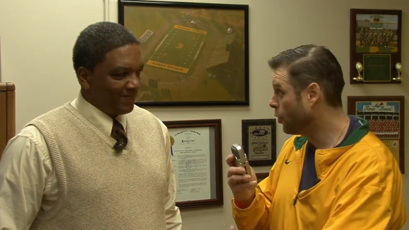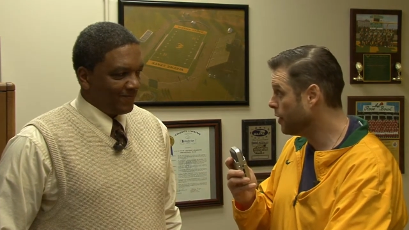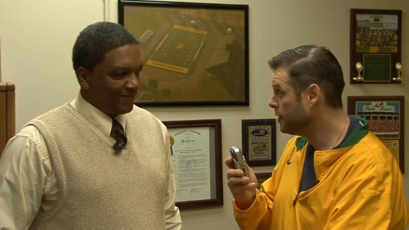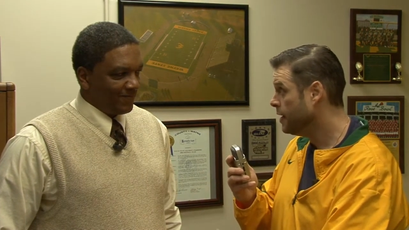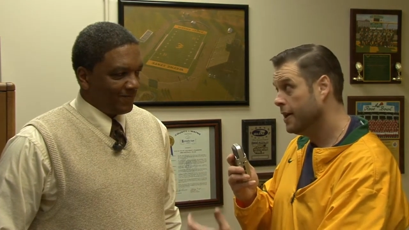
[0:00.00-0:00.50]

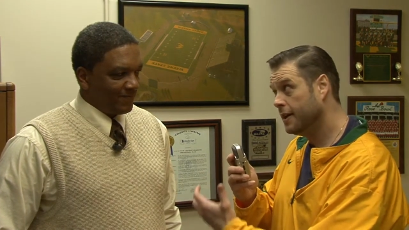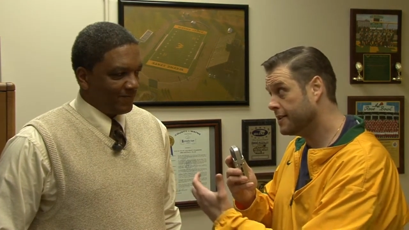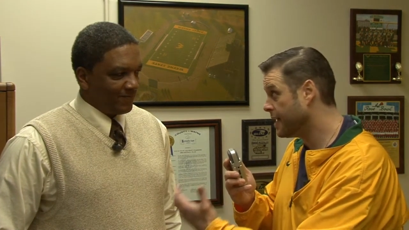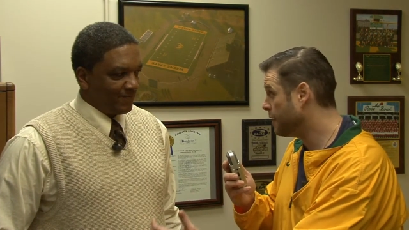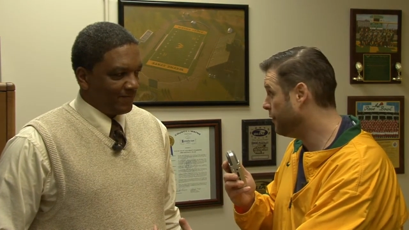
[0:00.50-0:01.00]
Speaker 1: Jordan,
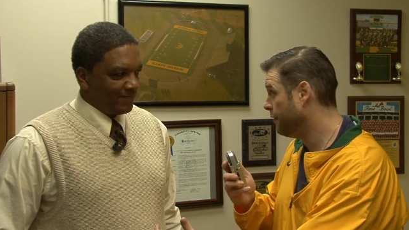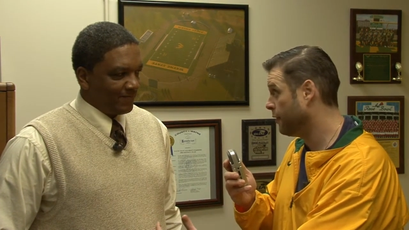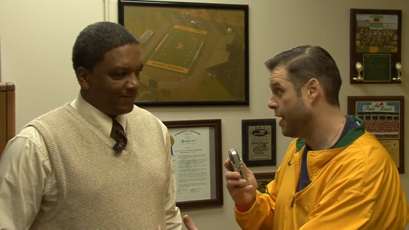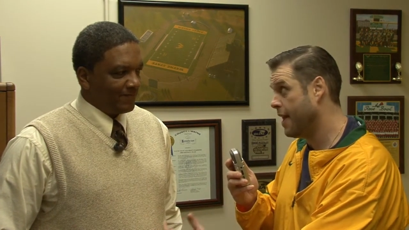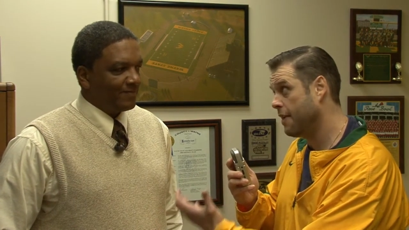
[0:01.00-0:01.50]
it's Ed
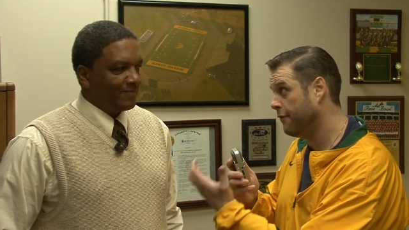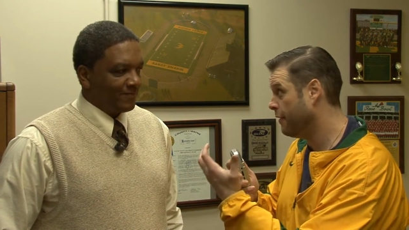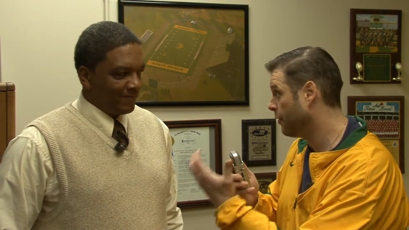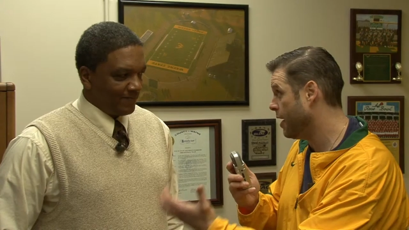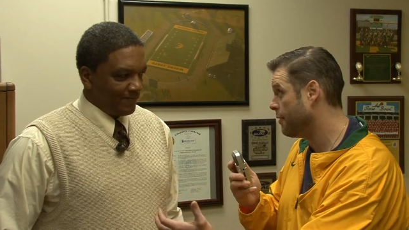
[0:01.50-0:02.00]
Vivaret. Ed
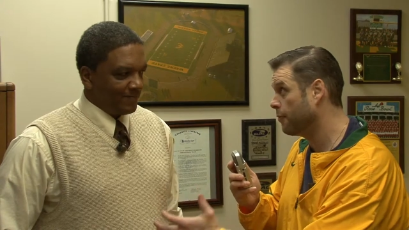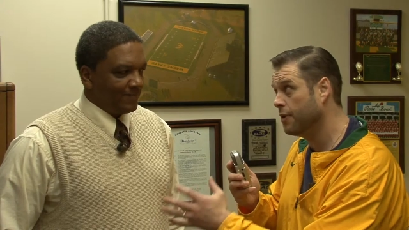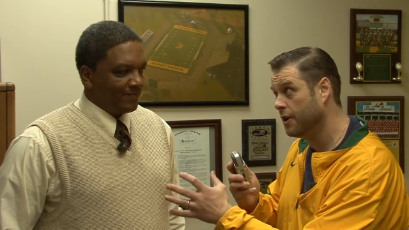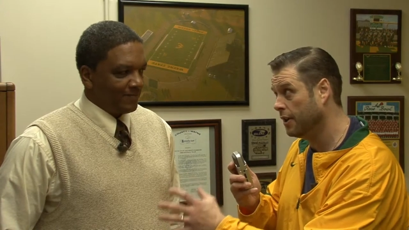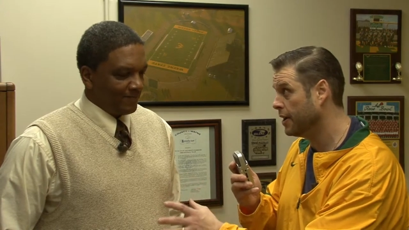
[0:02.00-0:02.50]
Vivaret
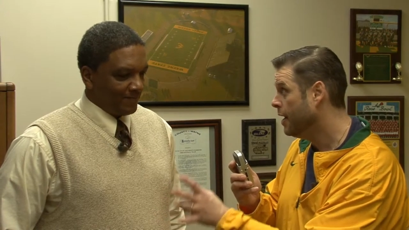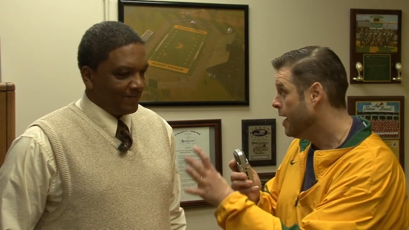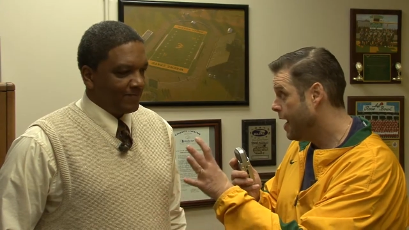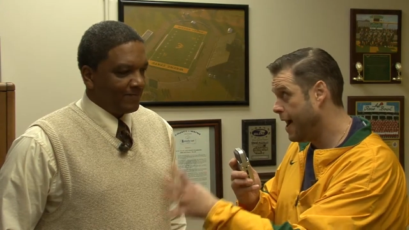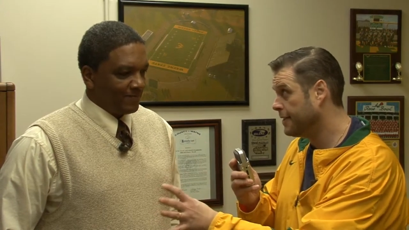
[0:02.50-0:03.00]
really
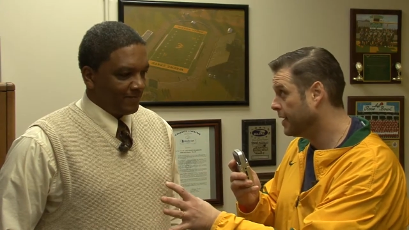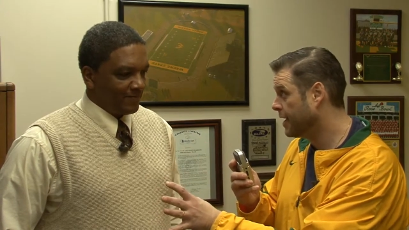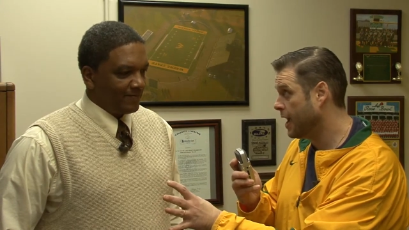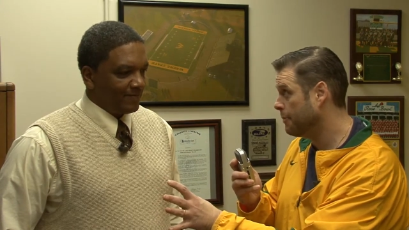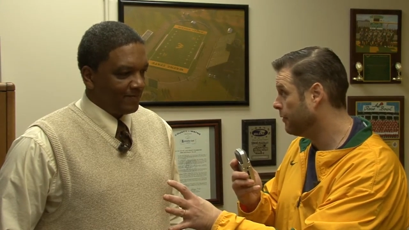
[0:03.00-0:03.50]
had the
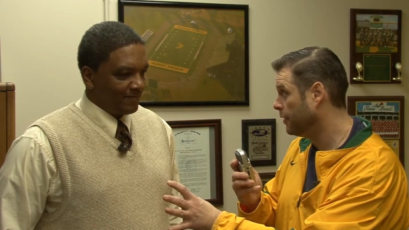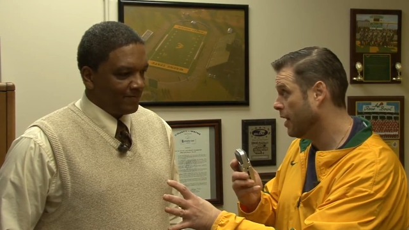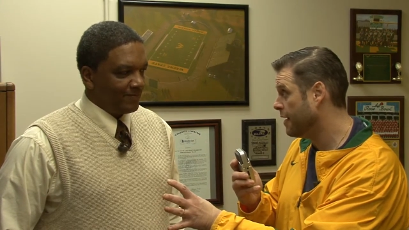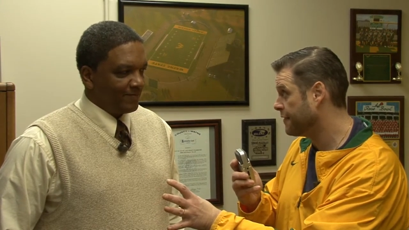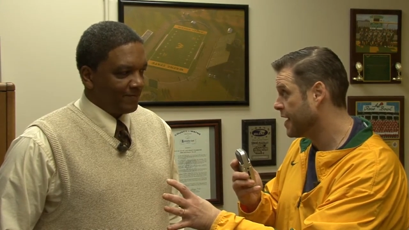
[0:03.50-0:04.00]
game of a
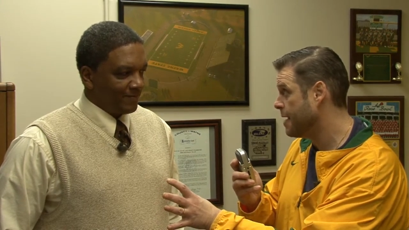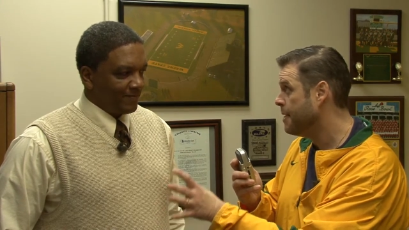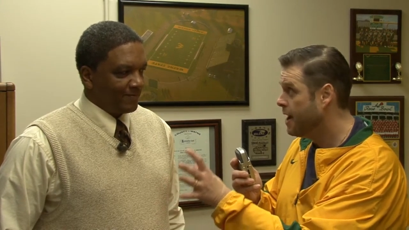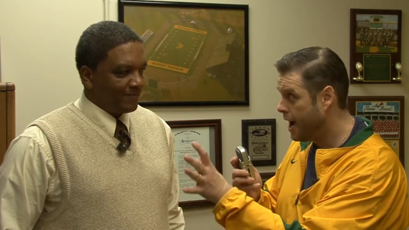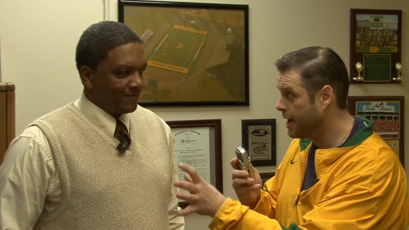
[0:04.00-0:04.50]
lifetime
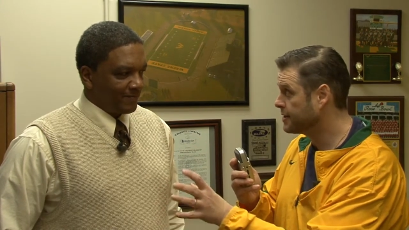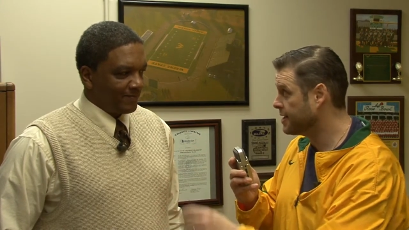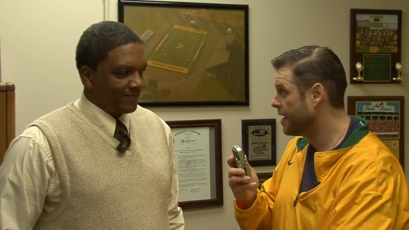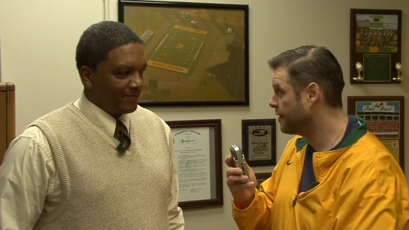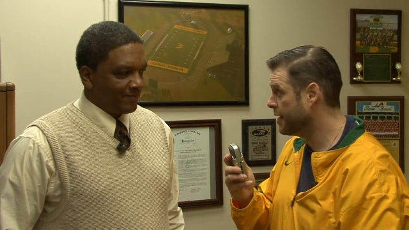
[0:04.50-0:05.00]
on
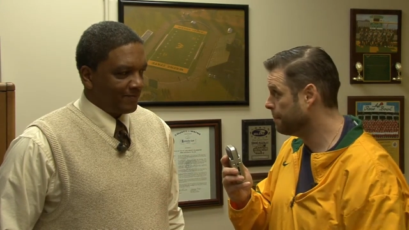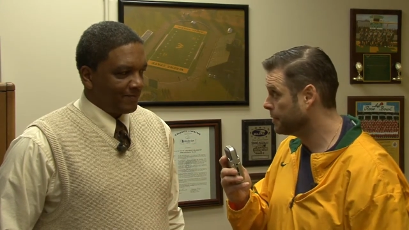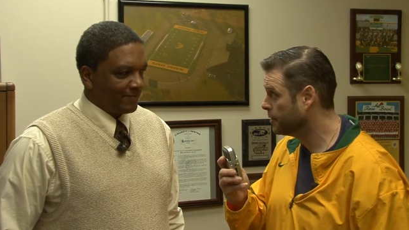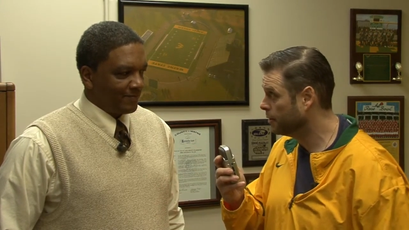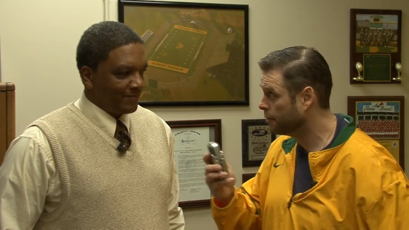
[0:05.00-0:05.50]
Saturday up
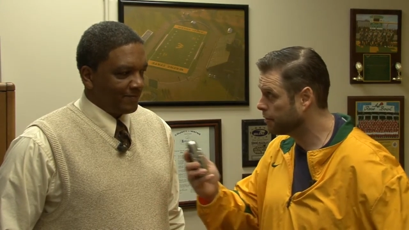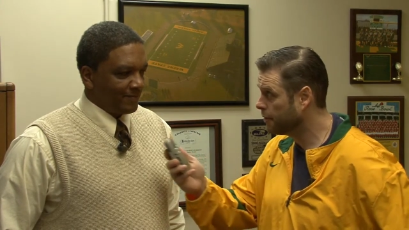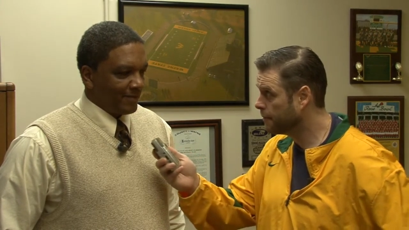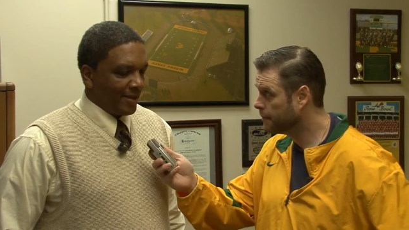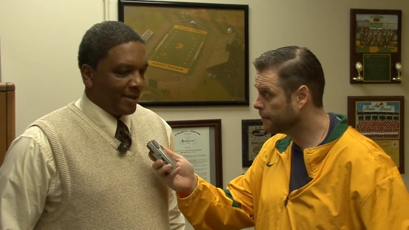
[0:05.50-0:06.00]
in Duluth.
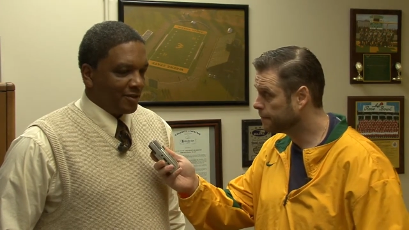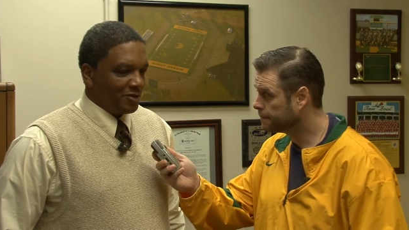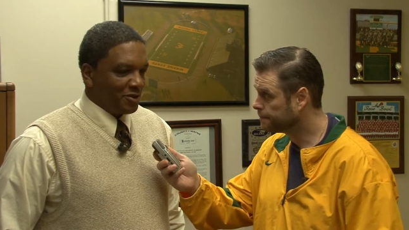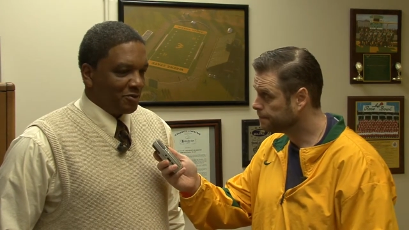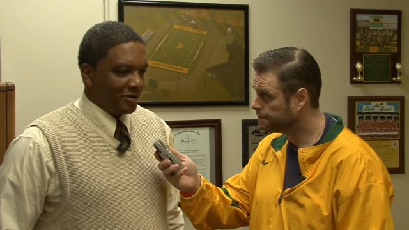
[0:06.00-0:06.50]
Speaker 2: Yeah,
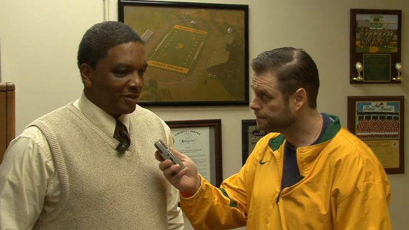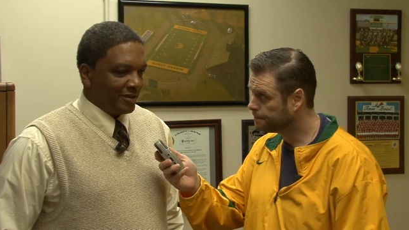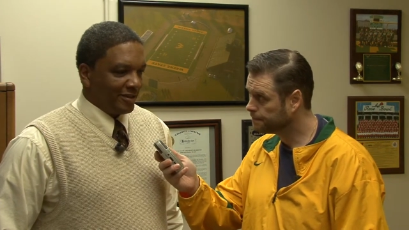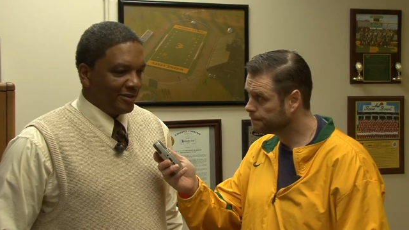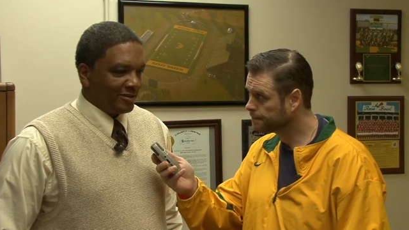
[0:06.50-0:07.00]
you know what?
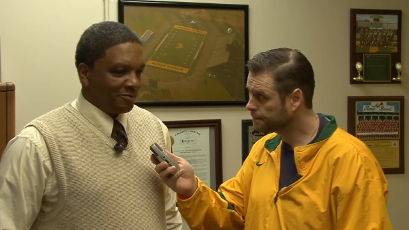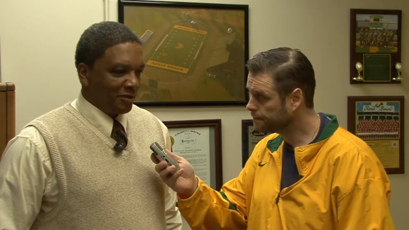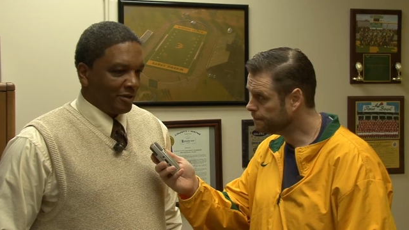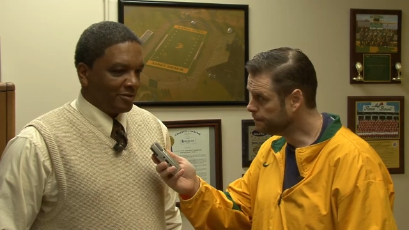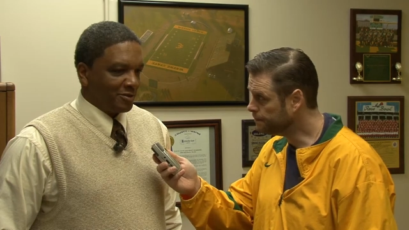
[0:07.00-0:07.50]
He, he's
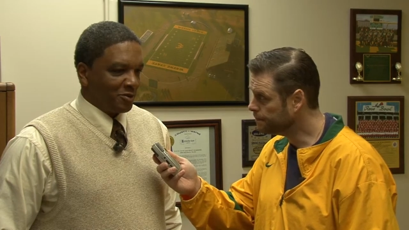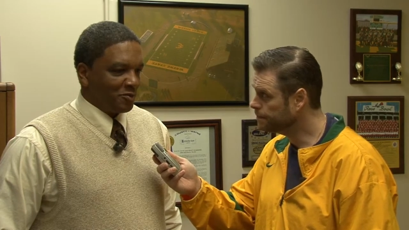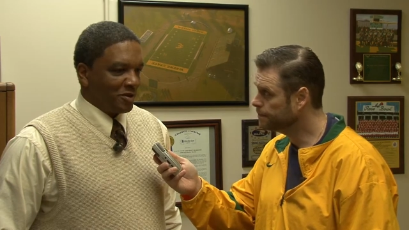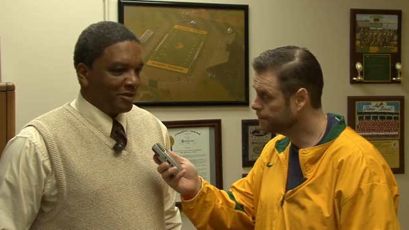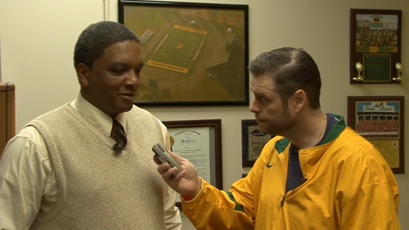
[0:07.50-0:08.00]
played so
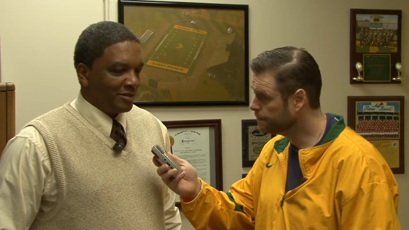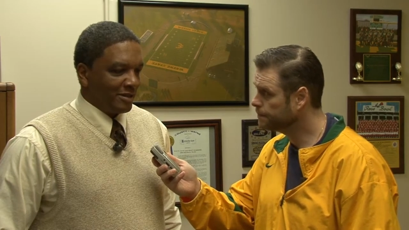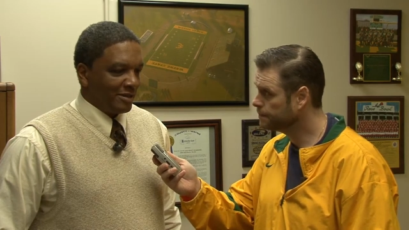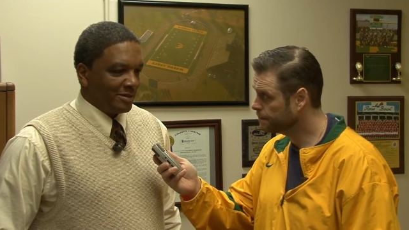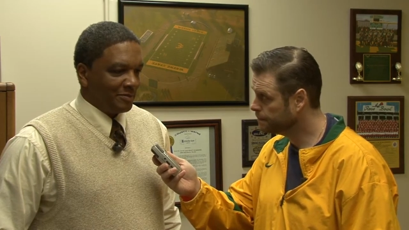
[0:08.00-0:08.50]
well,
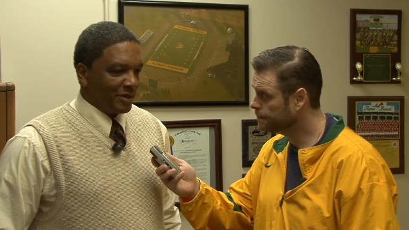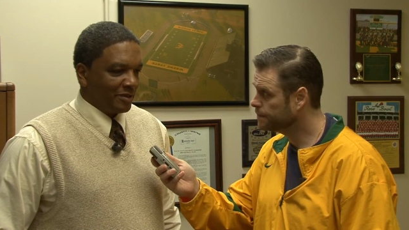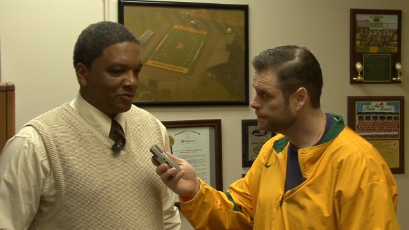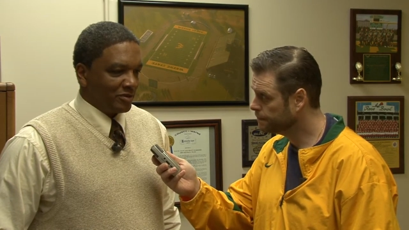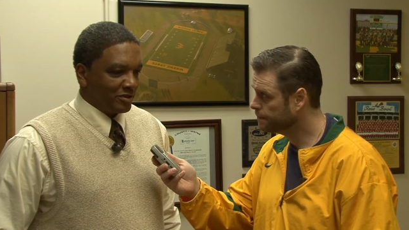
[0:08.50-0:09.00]
um,
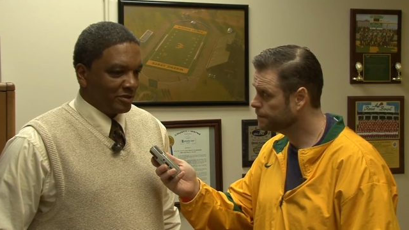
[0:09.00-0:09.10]
and